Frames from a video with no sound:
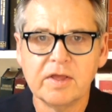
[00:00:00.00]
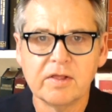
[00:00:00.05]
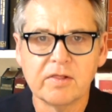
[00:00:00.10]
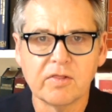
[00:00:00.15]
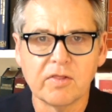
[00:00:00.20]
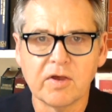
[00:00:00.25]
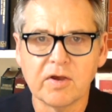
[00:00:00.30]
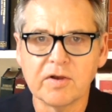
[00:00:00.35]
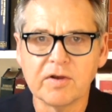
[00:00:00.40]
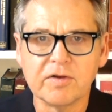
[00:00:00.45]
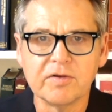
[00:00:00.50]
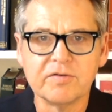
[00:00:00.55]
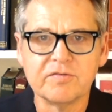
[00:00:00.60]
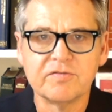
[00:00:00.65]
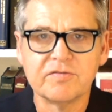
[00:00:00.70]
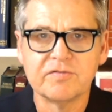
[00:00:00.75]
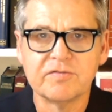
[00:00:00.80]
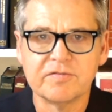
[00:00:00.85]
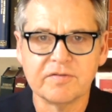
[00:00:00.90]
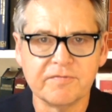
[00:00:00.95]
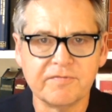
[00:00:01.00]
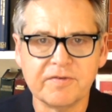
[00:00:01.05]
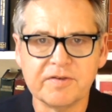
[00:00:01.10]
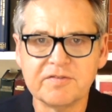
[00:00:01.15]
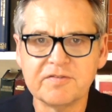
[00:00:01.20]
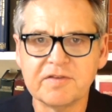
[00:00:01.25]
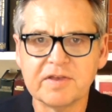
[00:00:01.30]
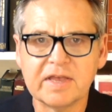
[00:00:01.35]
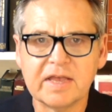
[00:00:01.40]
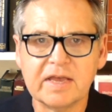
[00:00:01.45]
large,
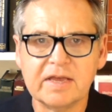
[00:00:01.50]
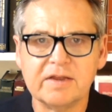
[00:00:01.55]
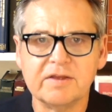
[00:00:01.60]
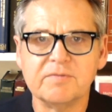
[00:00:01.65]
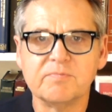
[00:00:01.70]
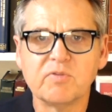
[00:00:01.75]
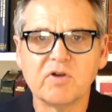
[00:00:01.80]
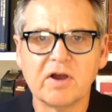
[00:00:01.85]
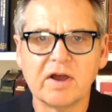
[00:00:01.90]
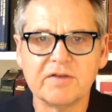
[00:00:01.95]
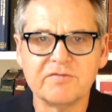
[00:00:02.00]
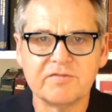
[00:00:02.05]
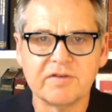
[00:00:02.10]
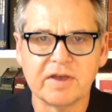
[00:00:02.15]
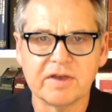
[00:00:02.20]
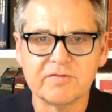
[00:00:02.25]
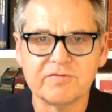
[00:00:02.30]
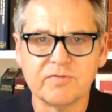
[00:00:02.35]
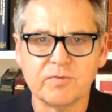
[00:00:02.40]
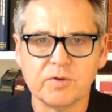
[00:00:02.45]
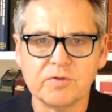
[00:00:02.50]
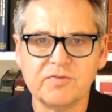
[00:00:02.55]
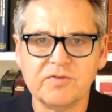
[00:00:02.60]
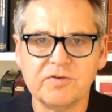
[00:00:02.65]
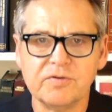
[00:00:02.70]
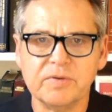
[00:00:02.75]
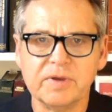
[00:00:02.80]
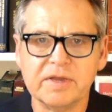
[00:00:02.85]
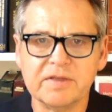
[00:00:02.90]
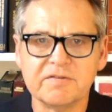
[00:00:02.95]
sophisticated projects or
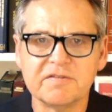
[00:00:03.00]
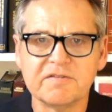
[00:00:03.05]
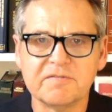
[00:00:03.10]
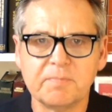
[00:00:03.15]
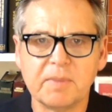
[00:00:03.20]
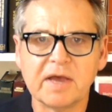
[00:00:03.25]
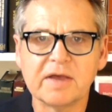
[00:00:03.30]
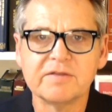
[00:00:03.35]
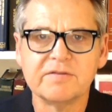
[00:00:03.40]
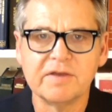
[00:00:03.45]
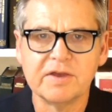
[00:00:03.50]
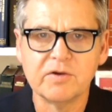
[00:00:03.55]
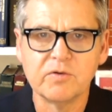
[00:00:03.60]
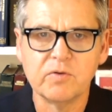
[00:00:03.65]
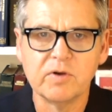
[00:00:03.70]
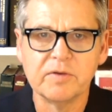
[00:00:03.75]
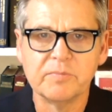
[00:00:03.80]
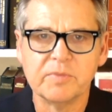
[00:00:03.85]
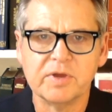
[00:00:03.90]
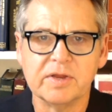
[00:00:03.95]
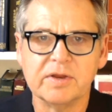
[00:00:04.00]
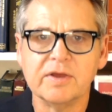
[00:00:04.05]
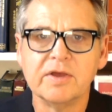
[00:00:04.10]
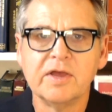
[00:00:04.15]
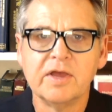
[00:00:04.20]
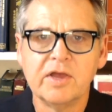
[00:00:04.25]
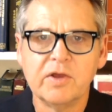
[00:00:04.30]
to inspect equipment